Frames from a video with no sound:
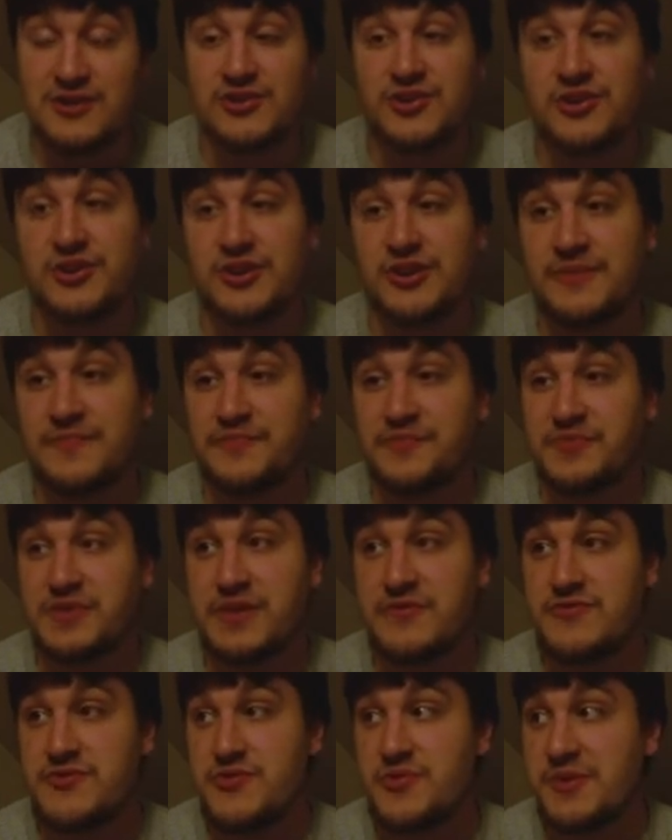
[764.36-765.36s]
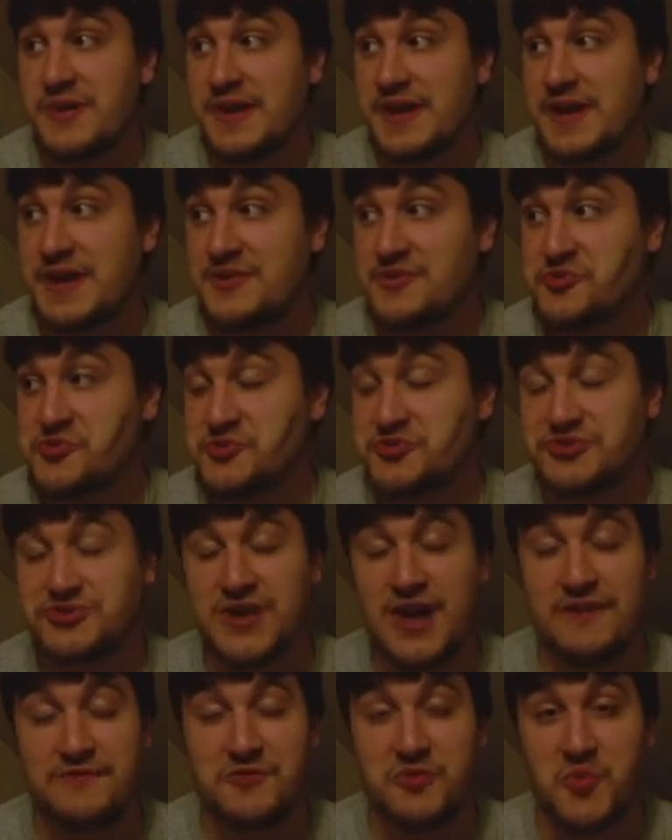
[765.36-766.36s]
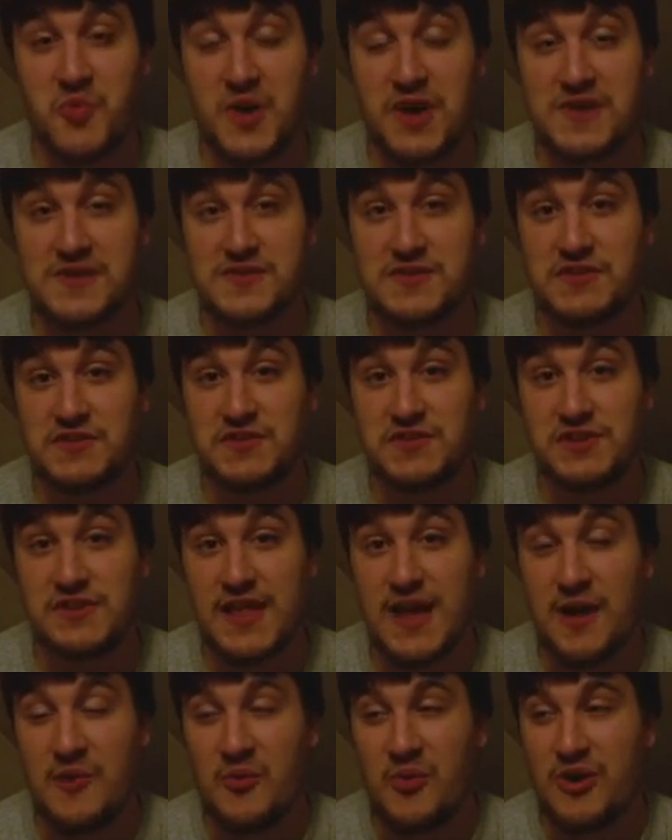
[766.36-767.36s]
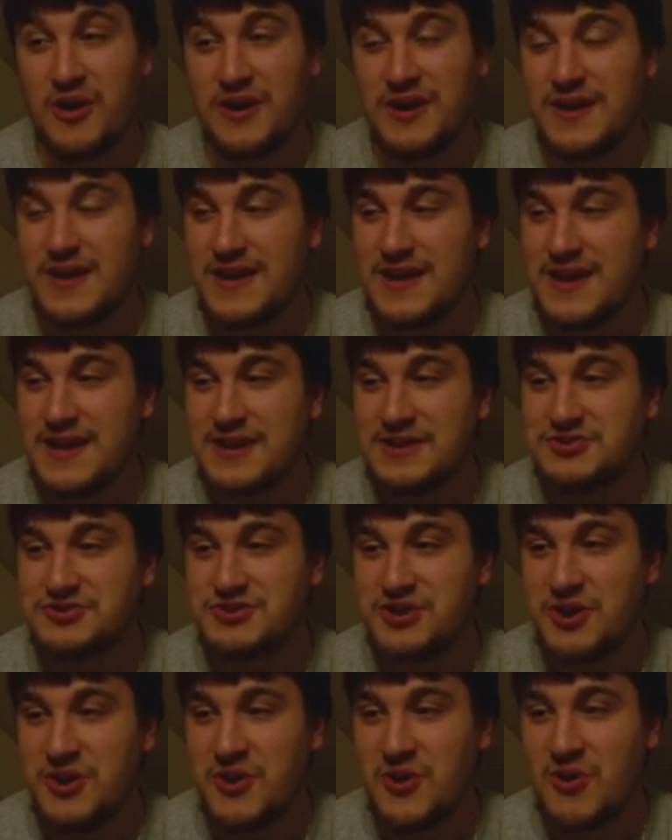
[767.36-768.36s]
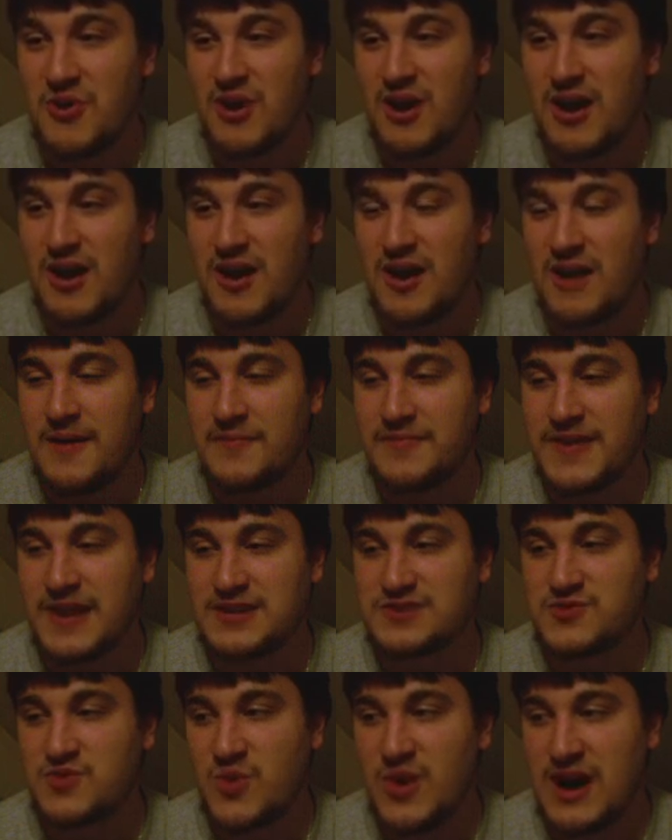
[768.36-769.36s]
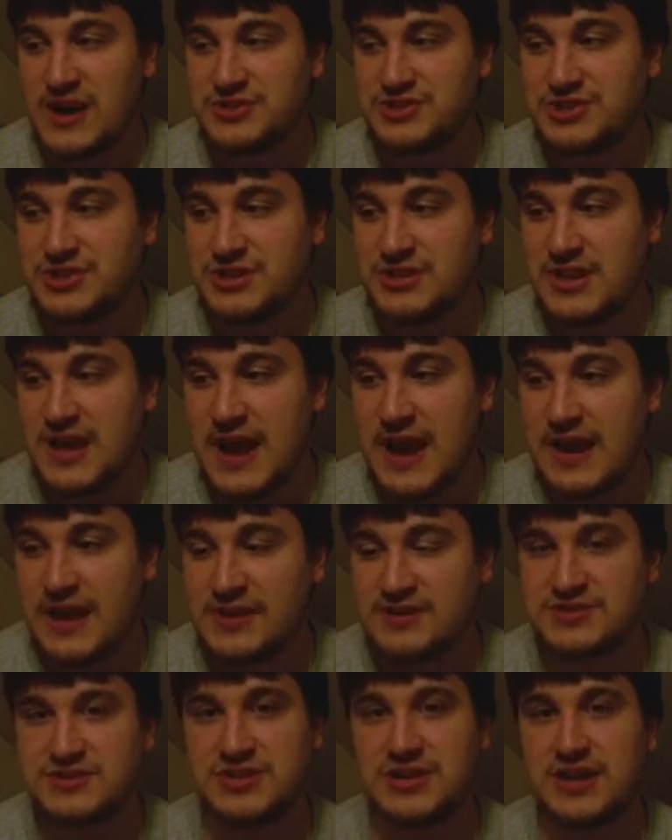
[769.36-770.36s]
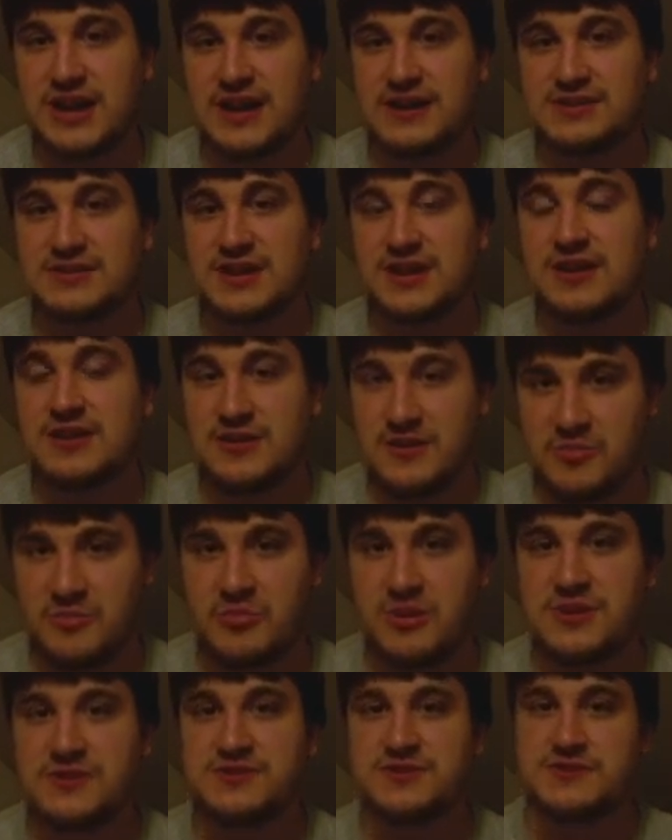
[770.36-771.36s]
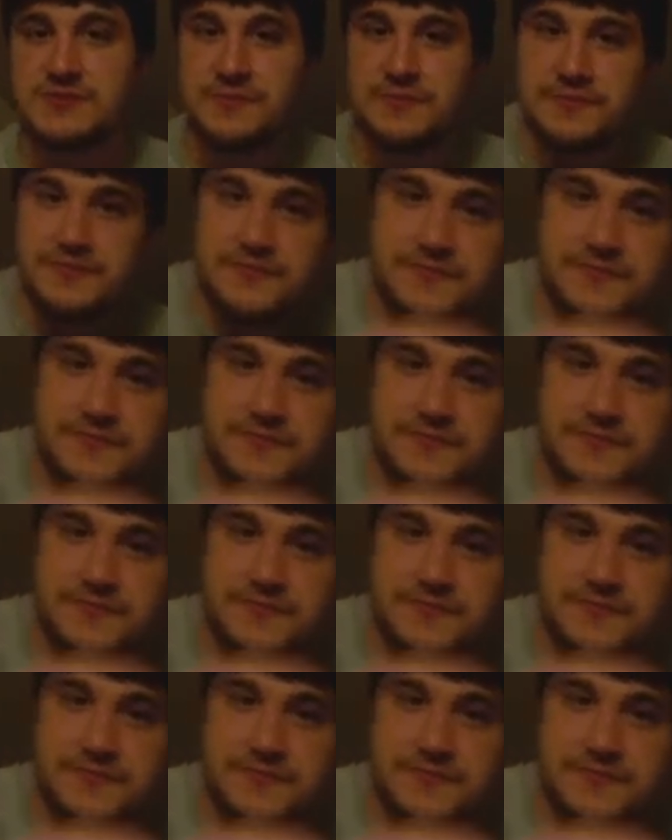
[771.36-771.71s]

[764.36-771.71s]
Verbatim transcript: going to give you a hint. You'll just have to wait to see that one. So, thanks for watching, and I'll see you guys later. Peace.